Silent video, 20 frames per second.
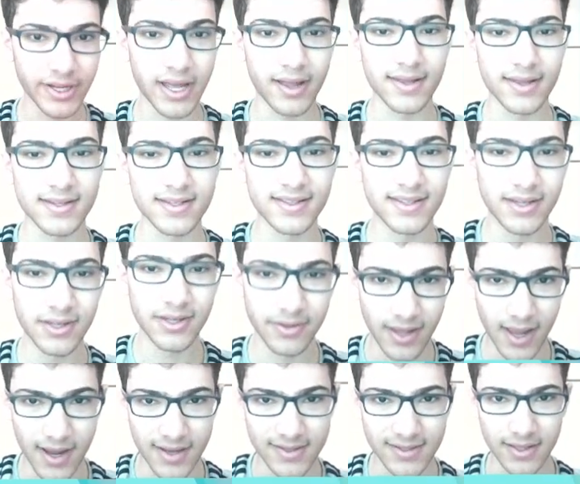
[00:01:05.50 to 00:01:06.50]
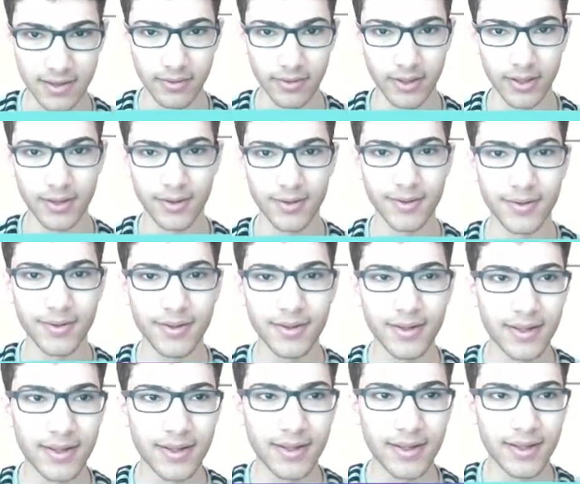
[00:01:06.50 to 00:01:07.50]
yeah, let's continue the Ice Tower.
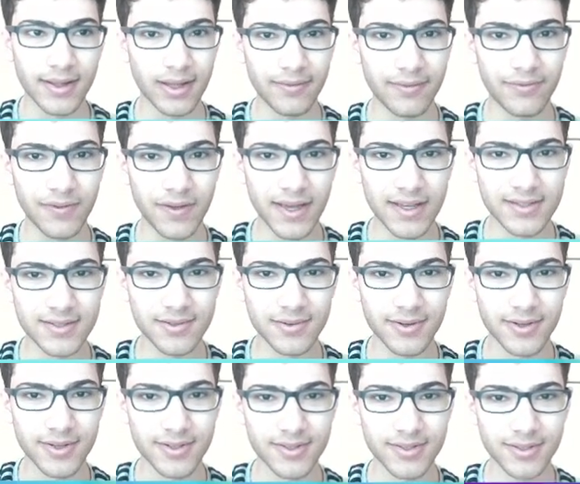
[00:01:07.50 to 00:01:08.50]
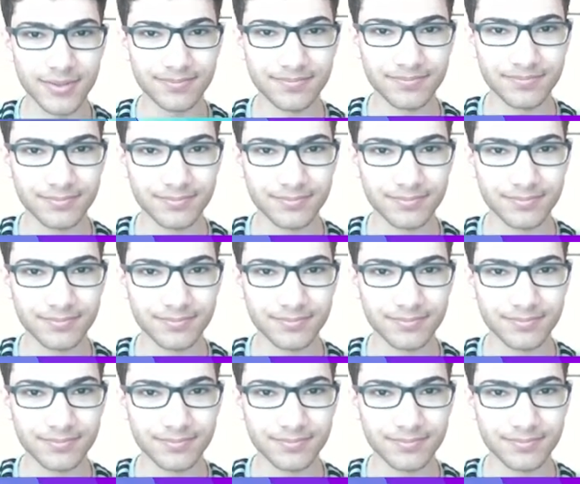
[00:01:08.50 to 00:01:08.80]
If you guys notice,